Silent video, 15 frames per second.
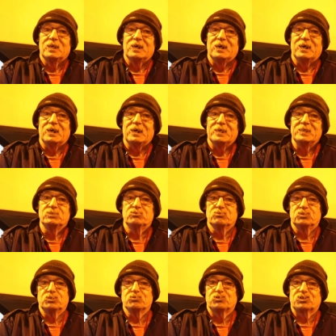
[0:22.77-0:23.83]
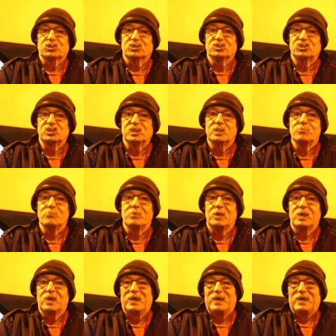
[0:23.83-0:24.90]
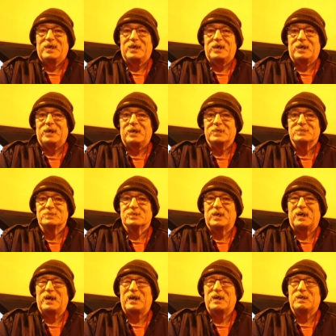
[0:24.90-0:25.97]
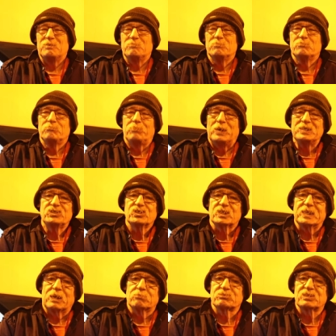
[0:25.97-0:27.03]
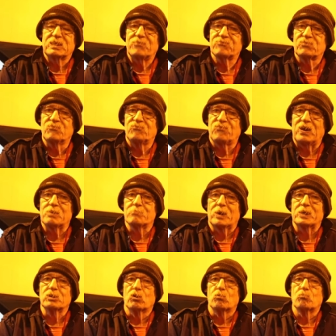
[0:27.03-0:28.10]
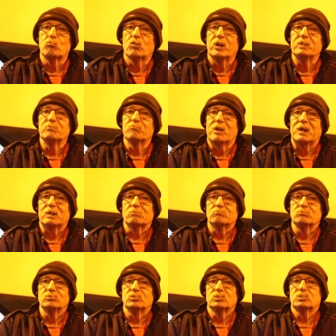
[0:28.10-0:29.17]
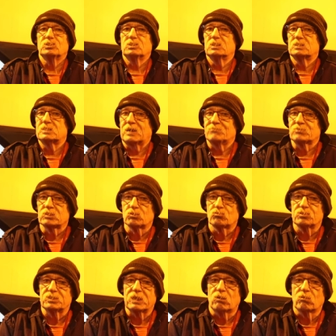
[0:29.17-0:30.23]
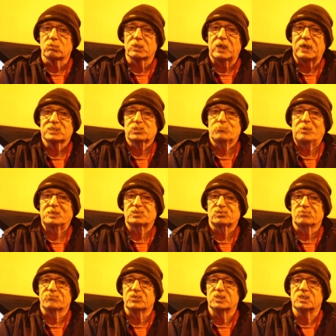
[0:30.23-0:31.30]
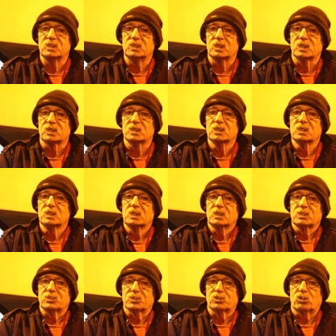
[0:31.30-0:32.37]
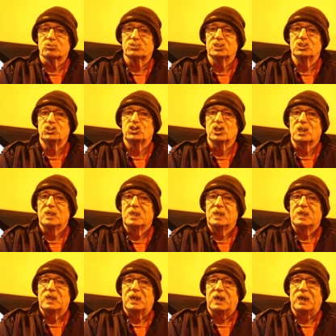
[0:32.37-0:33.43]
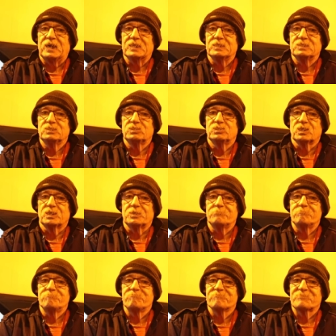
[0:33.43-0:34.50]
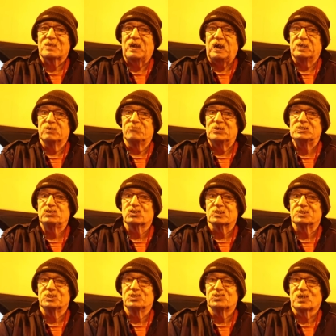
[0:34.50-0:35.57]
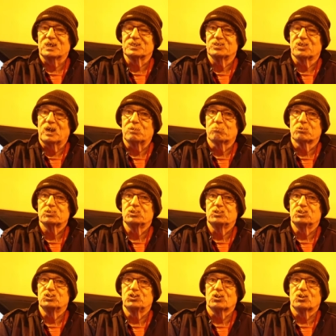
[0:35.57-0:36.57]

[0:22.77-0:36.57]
uh, introduced to the team and basically I was left to find my own way round to have a look at all the aspects of the, uh, the cottage and um, I eventually decided that I wanted to